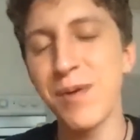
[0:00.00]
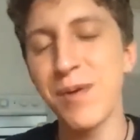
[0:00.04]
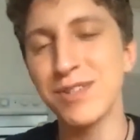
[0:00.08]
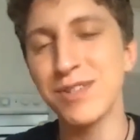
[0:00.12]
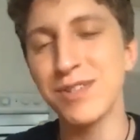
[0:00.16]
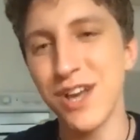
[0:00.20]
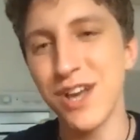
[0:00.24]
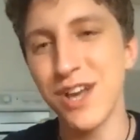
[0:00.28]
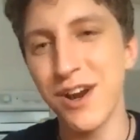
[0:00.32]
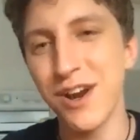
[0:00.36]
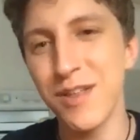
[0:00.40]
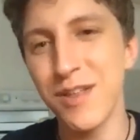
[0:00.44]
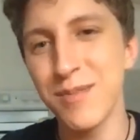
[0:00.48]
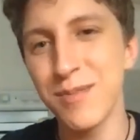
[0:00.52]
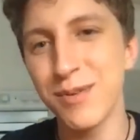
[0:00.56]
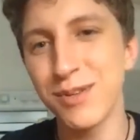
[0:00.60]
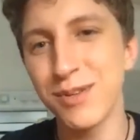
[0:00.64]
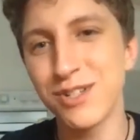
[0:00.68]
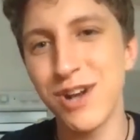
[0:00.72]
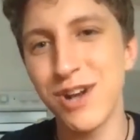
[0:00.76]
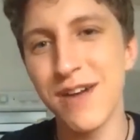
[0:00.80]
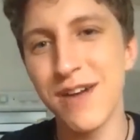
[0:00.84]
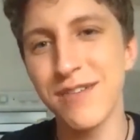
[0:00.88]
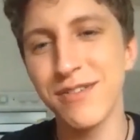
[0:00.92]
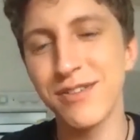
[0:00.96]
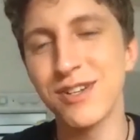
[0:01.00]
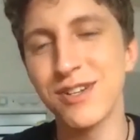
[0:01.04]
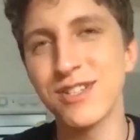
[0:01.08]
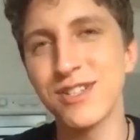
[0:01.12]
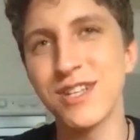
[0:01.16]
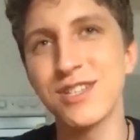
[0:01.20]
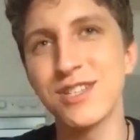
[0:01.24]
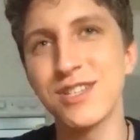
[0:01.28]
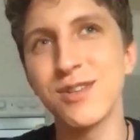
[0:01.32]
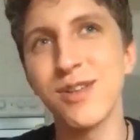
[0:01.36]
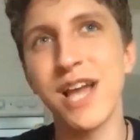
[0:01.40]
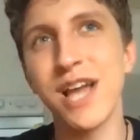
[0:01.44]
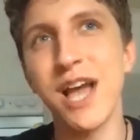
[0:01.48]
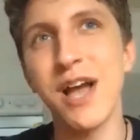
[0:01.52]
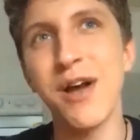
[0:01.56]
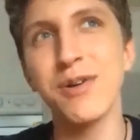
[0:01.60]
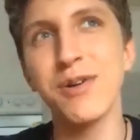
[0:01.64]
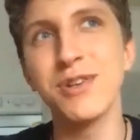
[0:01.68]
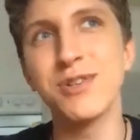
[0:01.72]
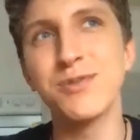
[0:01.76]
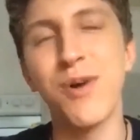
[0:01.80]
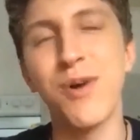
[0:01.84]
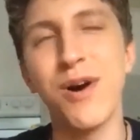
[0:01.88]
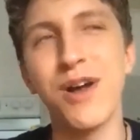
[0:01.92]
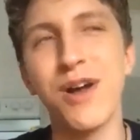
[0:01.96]
younger than most travelers. And so like, I
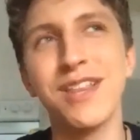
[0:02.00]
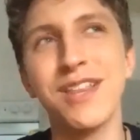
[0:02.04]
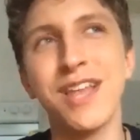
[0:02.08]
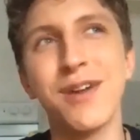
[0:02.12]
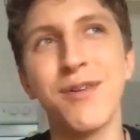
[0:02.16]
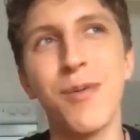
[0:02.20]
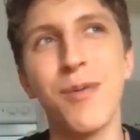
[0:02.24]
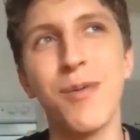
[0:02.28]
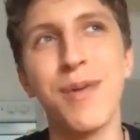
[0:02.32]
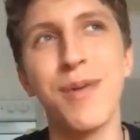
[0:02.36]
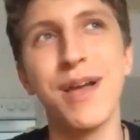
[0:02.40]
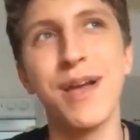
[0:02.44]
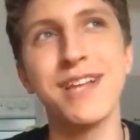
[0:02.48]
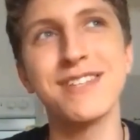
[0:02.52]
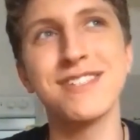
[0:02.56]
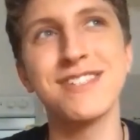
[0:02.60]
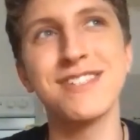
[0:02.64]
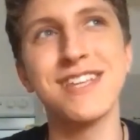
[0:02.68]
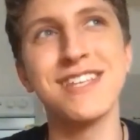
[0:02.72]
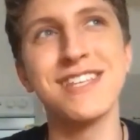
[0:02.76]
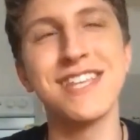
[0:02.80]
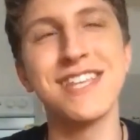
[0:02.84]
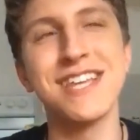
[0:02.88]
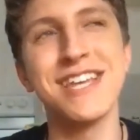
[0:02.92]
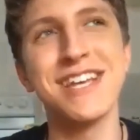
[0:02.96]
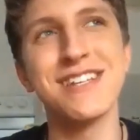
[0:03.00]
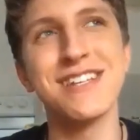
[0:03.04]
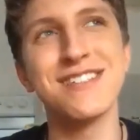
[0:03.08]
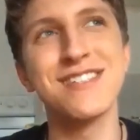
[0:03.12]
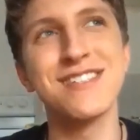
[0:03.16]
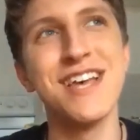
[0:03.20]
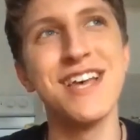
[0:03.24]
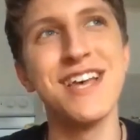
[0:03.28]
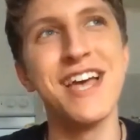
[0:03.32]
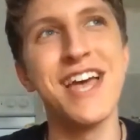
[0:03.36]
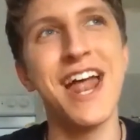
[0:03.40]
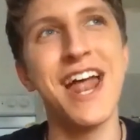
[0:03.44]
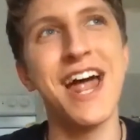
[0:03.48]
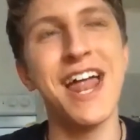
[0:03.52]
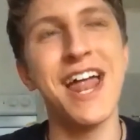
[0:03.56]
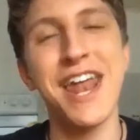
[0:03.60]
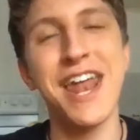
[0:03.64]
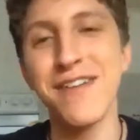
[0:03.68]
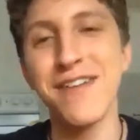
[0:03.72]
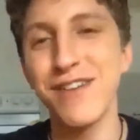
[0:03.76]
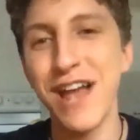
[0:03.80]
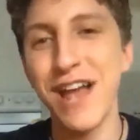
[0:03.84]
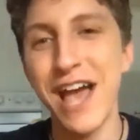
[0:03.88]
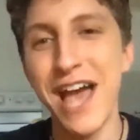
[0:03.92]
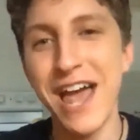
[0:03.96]
always wanted like romance and things. I
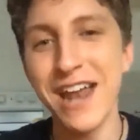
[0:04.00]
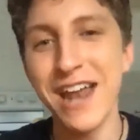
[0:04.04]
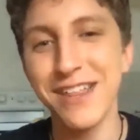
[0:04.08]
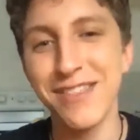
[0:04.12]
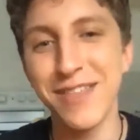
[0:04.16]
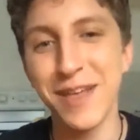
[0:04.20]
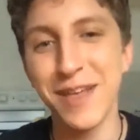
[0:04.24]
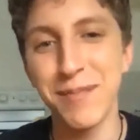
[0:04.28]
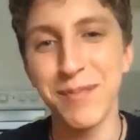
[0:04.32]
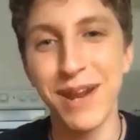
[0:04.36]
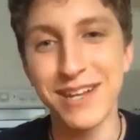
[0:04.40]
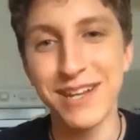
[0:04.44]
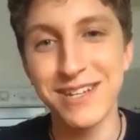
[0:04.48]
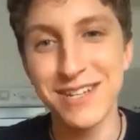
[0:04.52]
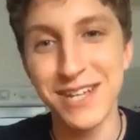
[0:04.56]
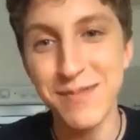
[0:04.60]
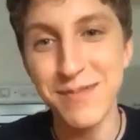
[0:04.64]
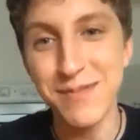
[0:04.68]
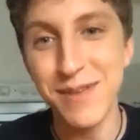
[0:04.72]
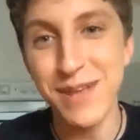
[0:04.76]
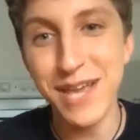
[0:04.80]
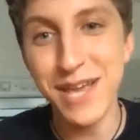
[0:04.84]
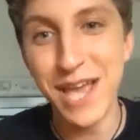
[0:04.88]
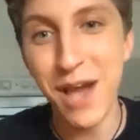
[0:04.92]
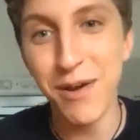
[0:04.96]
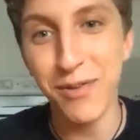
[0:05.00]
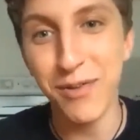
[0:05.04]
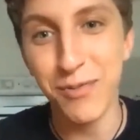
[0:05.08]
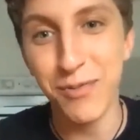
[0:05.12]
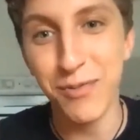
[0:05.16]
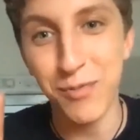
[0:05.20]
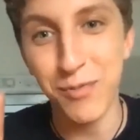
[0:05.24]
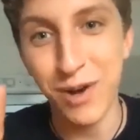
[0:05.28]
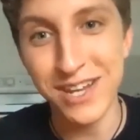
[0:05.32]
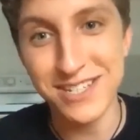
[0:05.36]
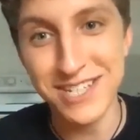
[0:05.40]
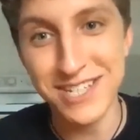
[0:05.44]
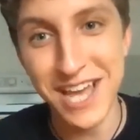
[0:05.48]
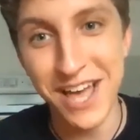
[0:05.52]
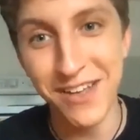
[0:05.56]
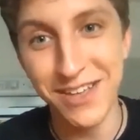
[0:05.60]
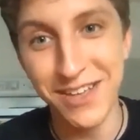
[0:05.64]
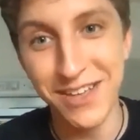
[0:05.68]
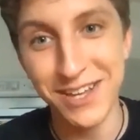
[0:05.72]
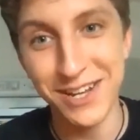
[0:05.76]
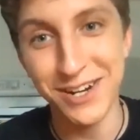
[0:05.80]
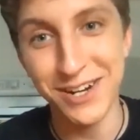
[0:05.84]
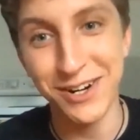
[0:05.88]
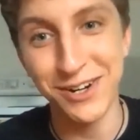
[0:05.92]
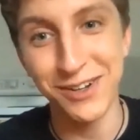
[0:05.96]
never had anything, but I did make out with one
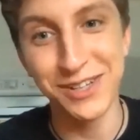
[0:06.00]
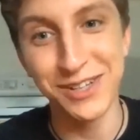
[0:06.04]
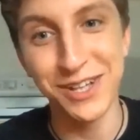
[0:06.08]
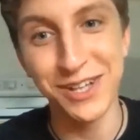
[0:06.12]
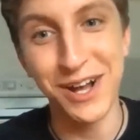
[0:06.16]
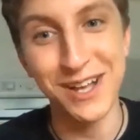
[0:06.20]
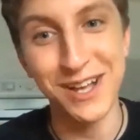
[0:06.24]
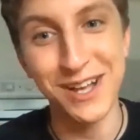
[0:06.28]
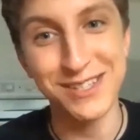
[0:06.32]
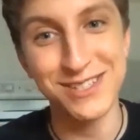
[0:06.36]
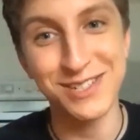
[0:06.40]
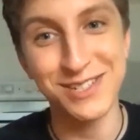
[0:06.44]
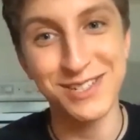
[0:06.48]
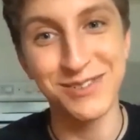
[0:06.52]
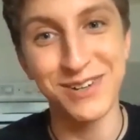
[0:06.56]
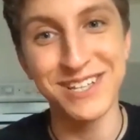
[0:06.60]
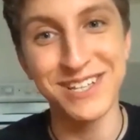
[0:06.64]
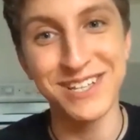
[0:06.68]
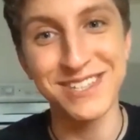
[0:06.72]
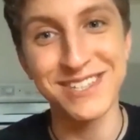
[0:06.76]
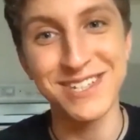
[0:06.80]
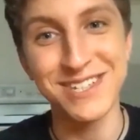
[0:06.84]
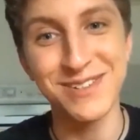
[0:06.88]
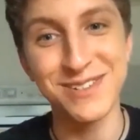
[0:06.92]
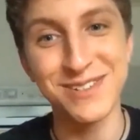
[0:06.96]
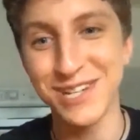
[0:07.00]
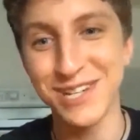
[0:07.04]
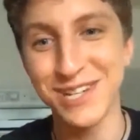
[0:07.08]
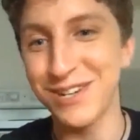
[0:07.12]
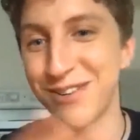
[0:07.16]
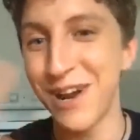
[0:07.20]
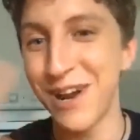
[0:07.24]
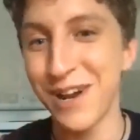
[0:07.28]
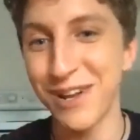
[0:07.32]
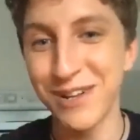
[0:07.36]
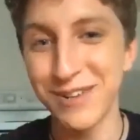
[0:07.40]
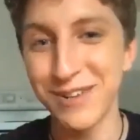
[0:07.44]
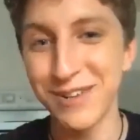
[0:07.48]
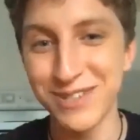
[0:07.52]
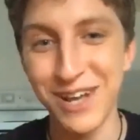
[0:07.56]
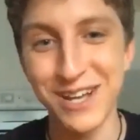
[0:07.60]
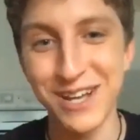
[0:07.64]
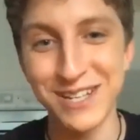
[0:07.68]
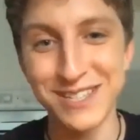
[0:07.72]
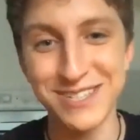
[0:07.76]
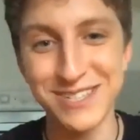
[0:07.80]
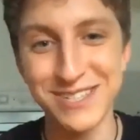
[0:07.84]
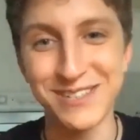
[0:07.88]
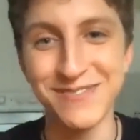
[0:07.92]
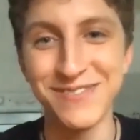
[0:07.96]
Italian girl in the hostel once. It was incredible. It was
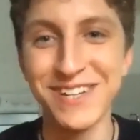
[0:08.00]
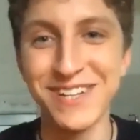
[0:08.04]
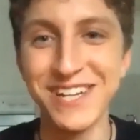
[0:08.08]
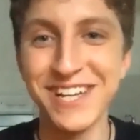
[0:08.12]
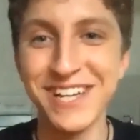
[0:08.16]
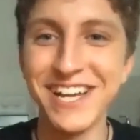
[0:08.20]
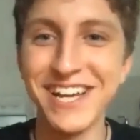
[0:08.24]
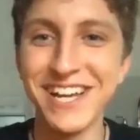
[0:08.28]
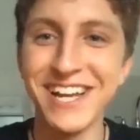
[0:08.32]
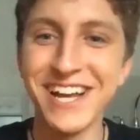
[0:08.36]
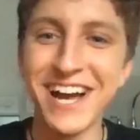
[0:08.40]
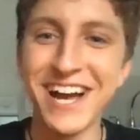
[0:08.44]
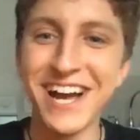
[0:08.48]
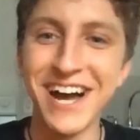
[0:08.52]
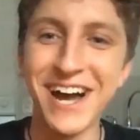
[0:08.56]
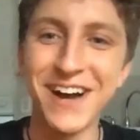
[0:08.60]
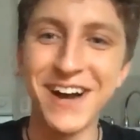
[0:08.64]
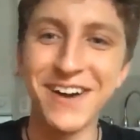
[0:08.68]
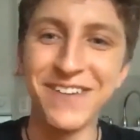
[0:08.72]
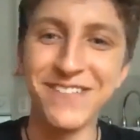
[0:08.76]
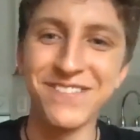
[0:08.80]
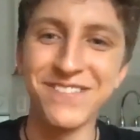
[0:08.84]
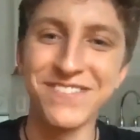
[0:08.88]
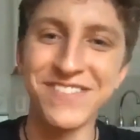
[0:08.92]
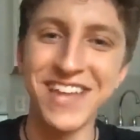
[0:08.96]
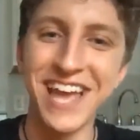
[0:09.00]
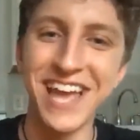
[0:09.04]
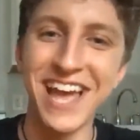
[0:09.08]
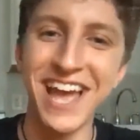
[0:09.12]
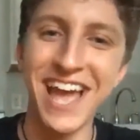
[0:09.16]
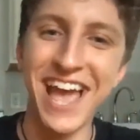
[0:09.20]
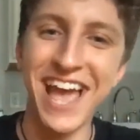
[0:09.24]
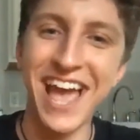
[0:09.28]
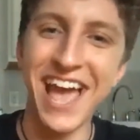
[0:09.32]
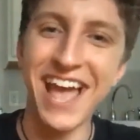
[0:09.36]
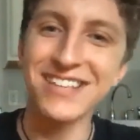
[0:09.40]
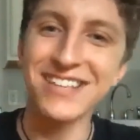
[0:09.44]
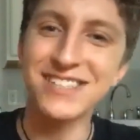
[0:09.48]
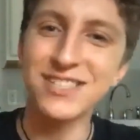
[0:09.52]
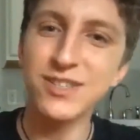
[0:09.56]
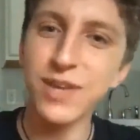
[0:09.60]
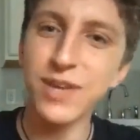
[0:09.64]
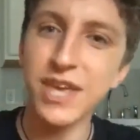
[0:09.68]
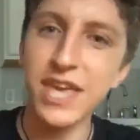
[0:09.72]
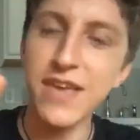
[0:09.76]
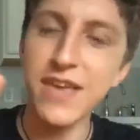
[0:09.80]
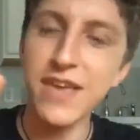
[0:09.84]
awesome. And so like,